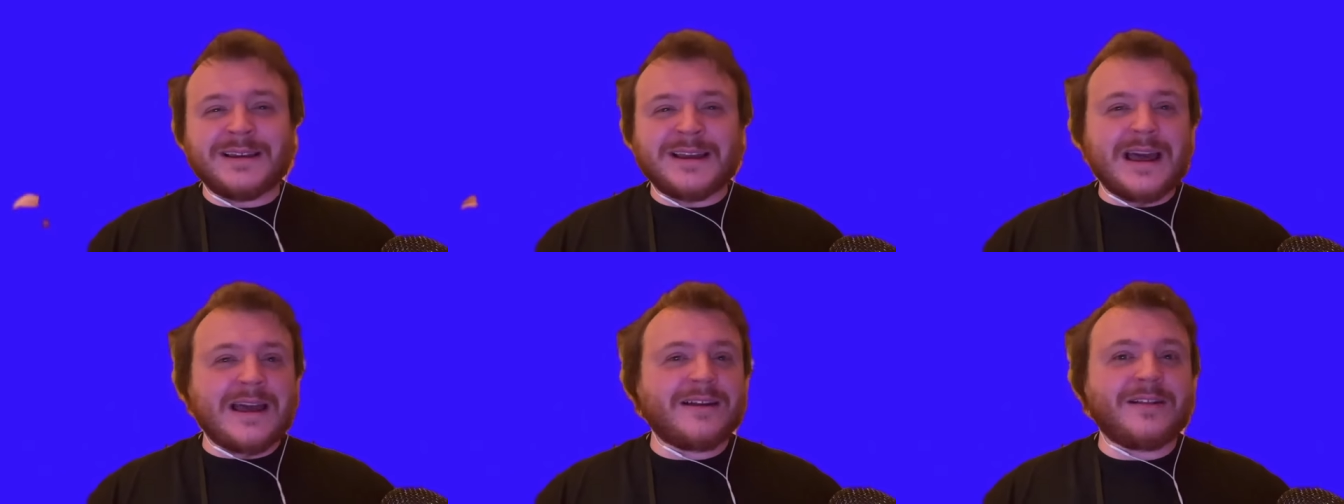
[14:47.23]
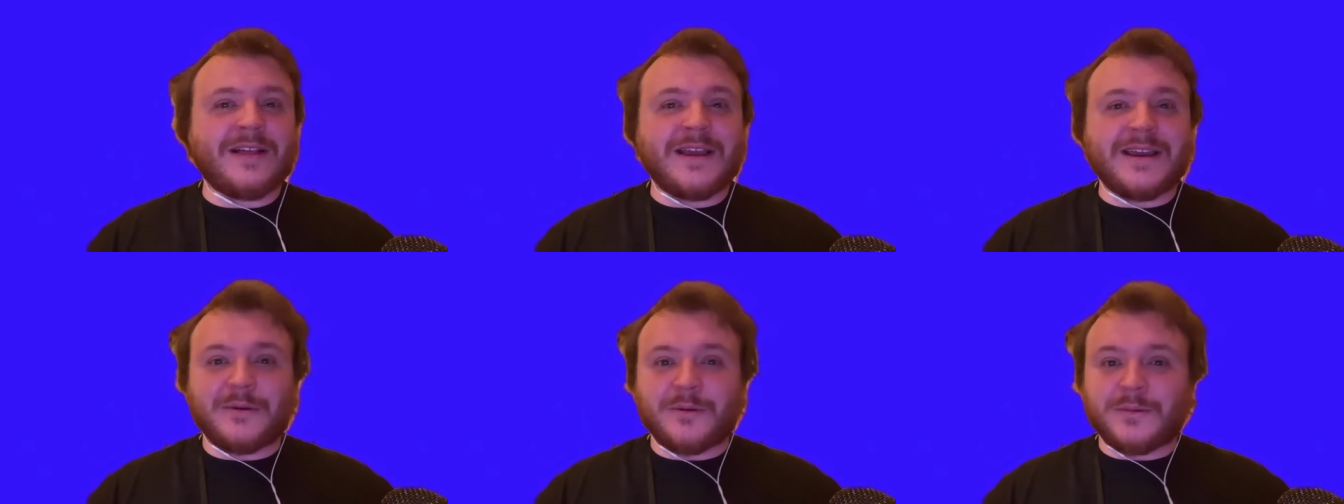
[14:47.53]
kind of
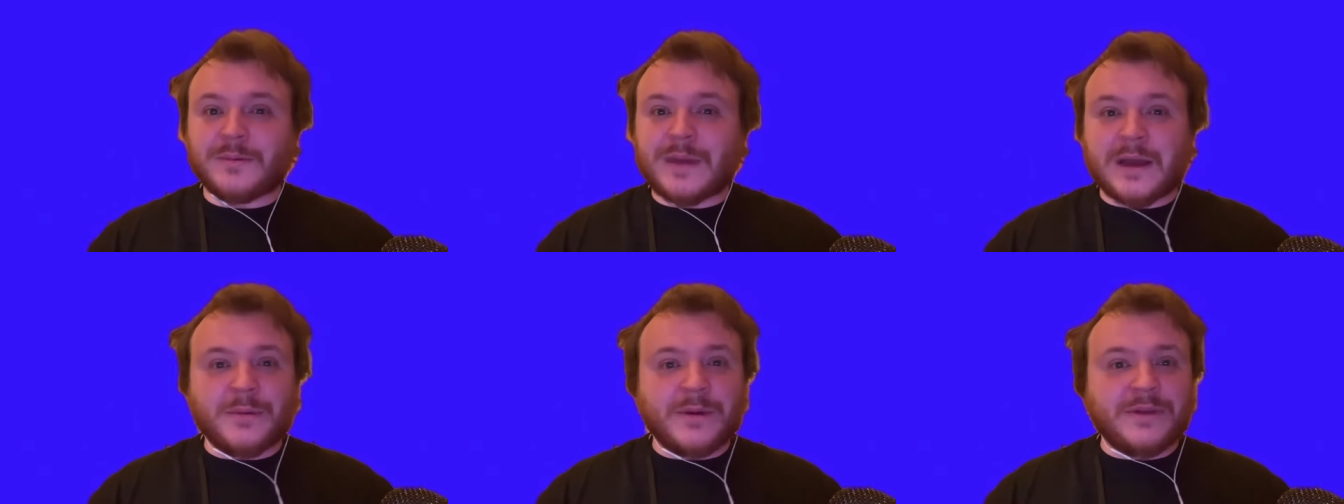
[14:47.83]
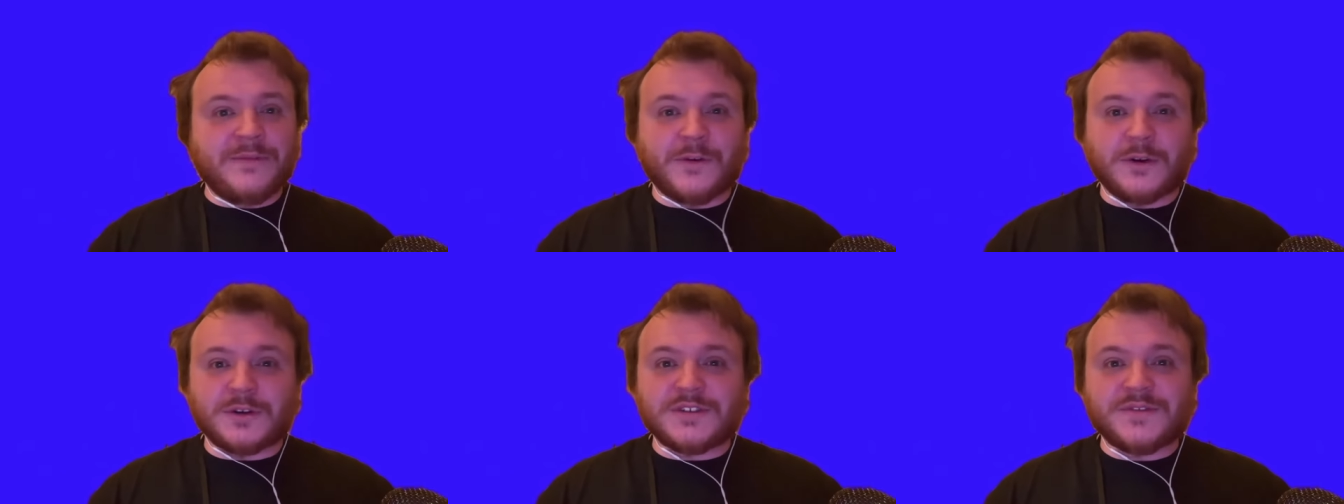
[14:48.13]
like how we
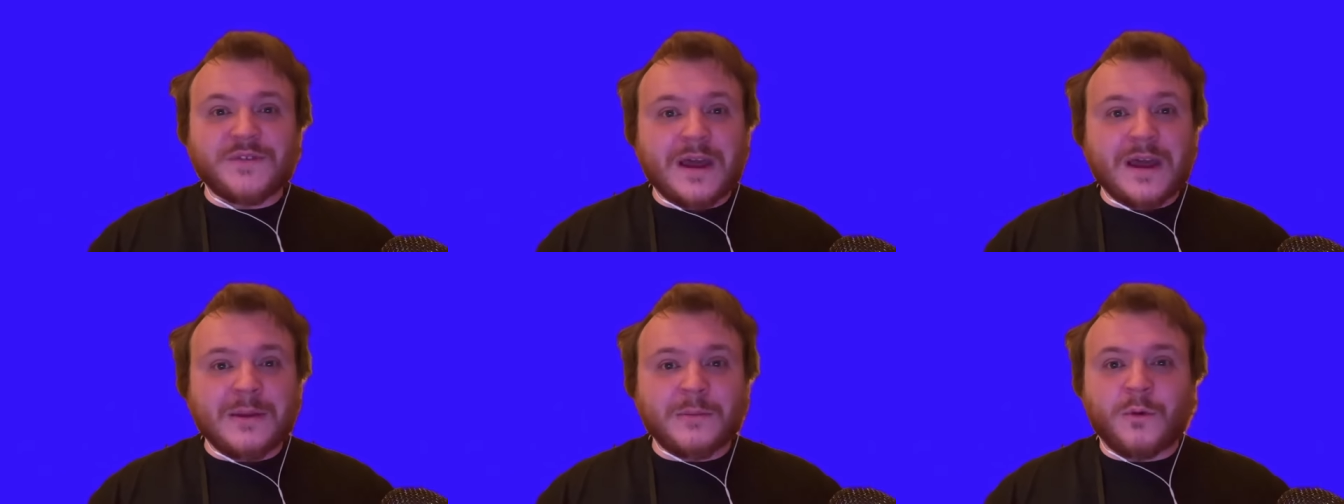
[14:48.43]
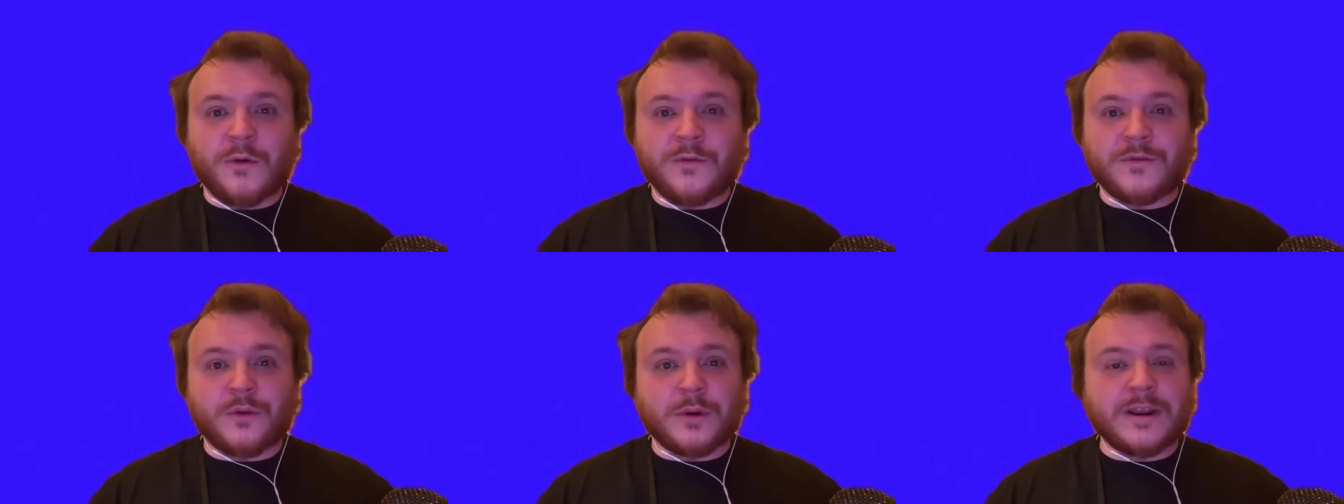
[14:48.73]
first find
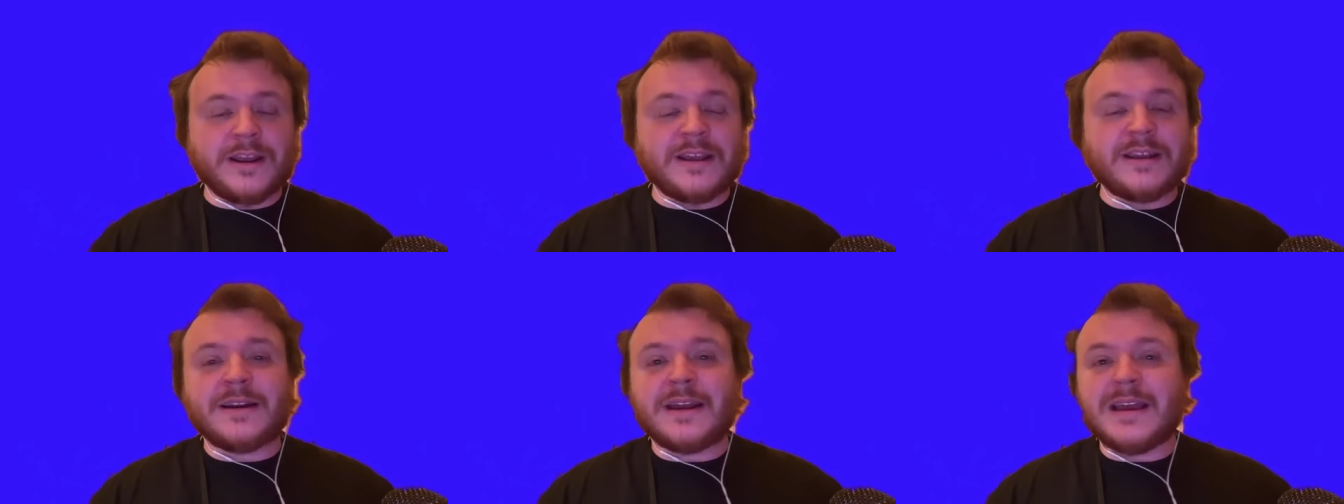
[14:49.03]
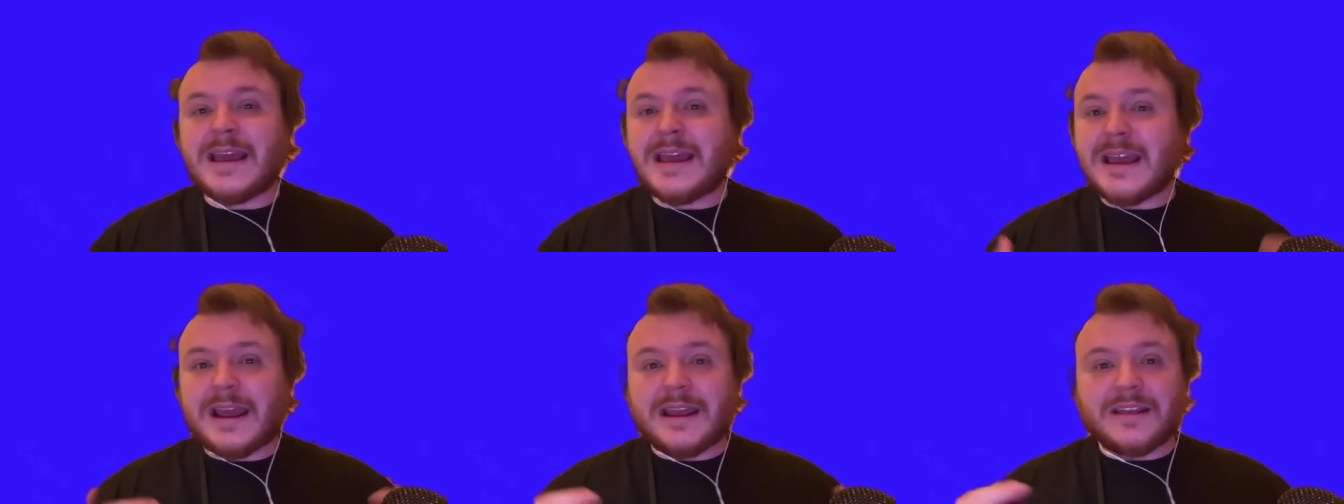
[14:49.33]
Wolverine
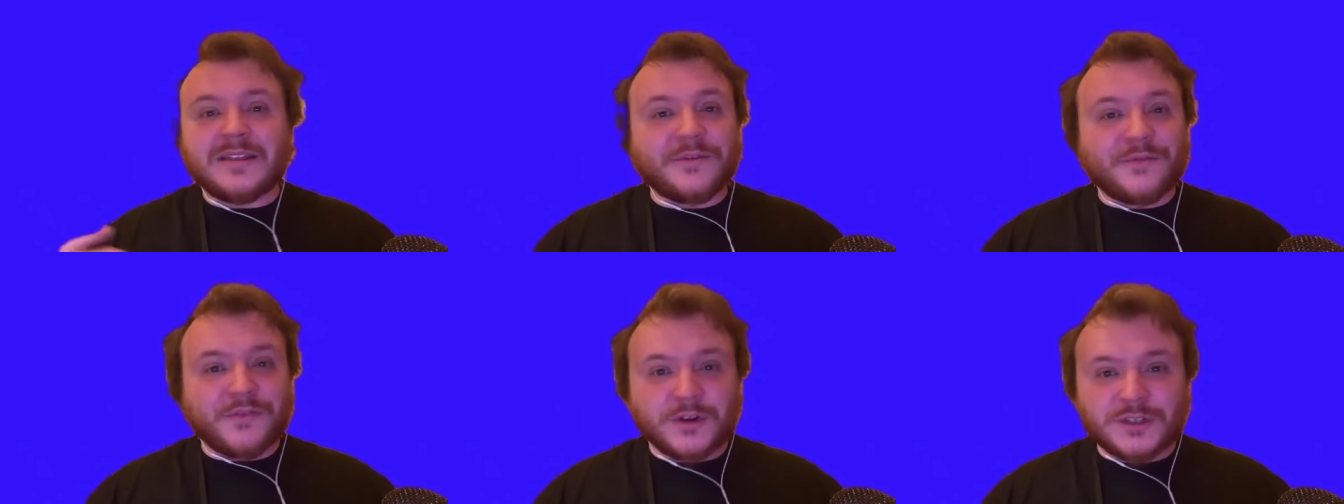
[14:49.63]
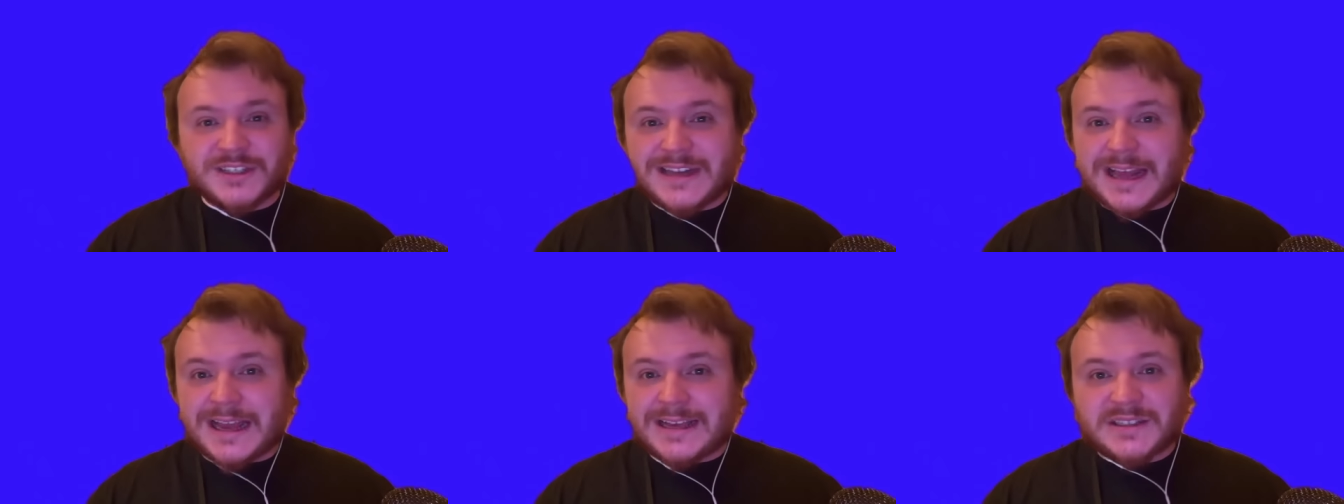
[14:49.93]
in the
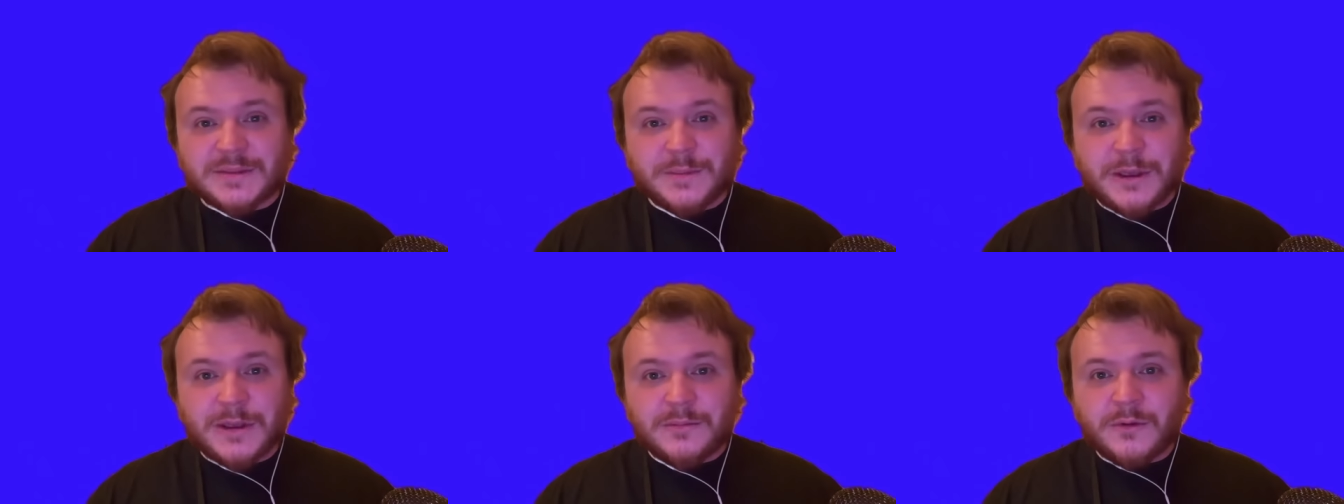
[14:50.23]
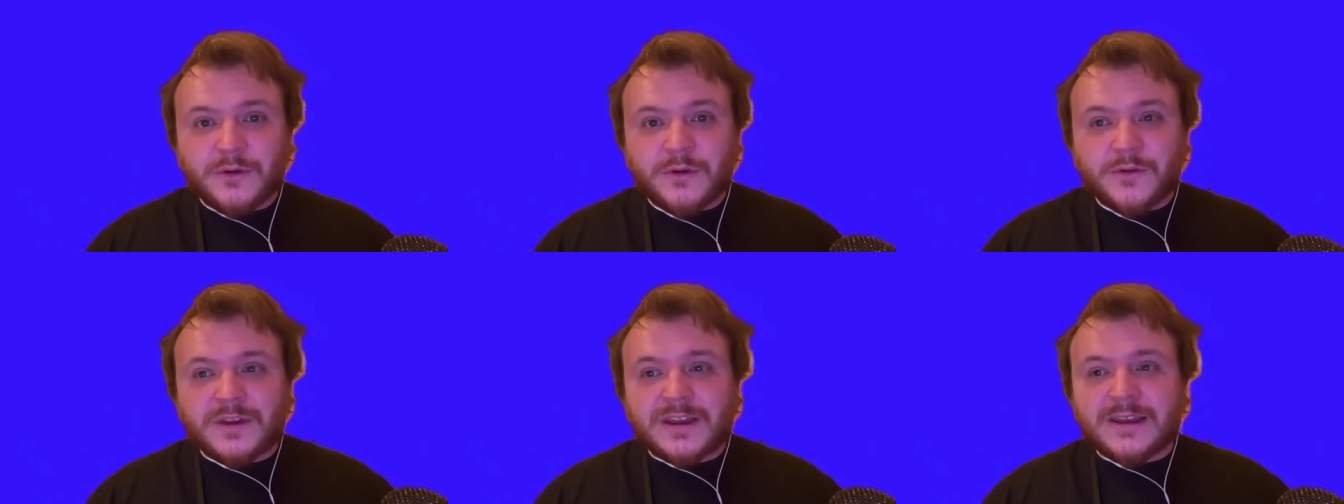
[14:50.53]
first X-Men
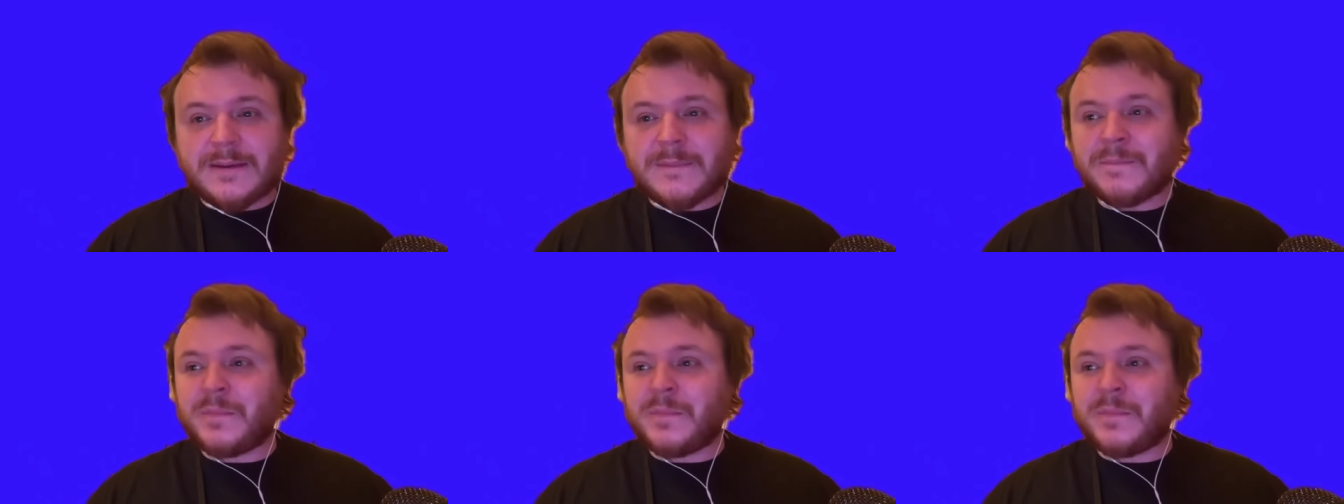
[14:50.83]
movie.